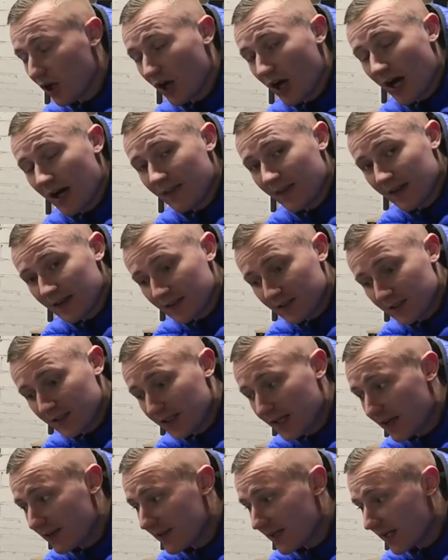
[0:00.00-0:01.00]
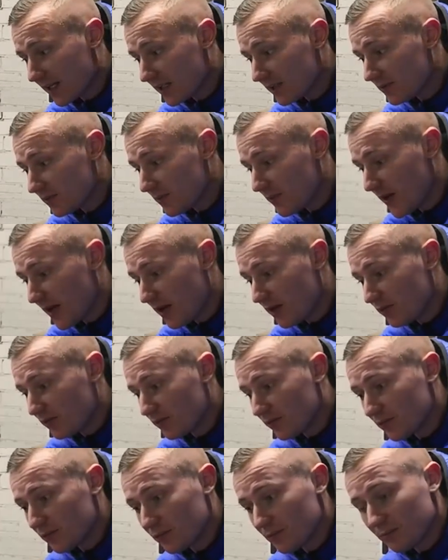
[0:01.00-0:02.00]
And then you get the added bit of
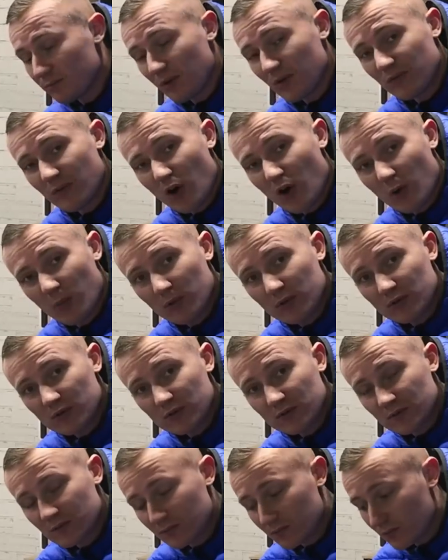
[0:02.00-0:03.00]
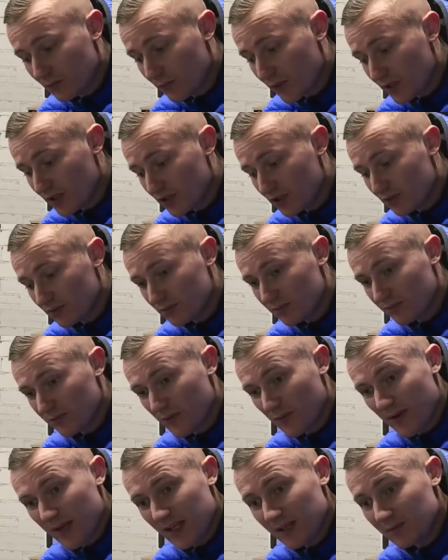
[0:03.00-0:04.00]
performance, which for
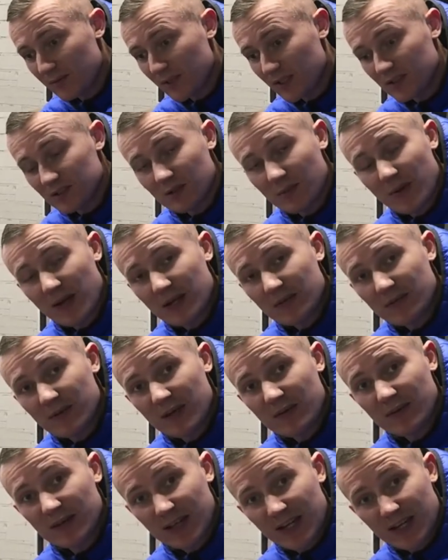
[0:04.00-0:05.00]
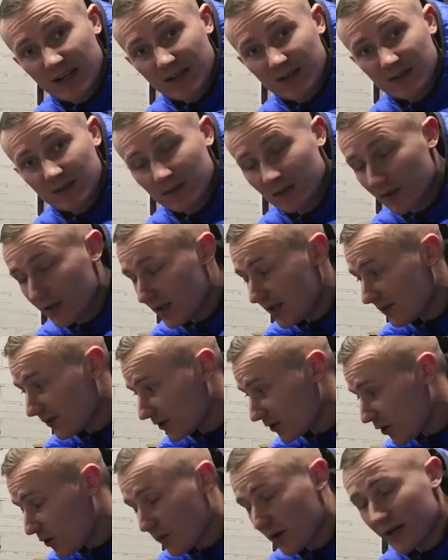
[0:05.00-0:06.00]
me is a benefit if I get it. If I
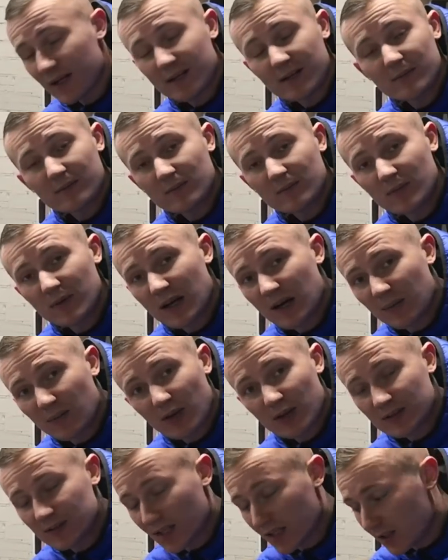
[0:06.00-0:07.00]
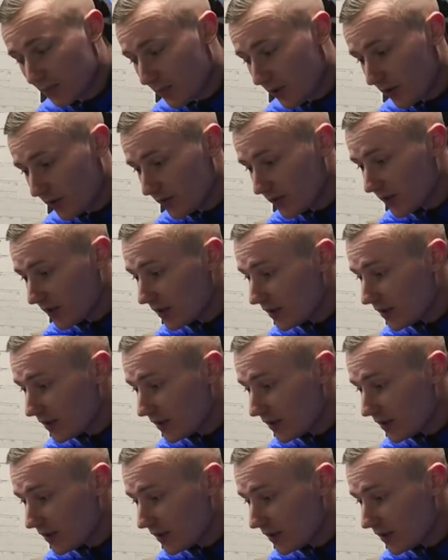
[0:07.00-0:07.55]
don't get it, I'm not entirely bothered.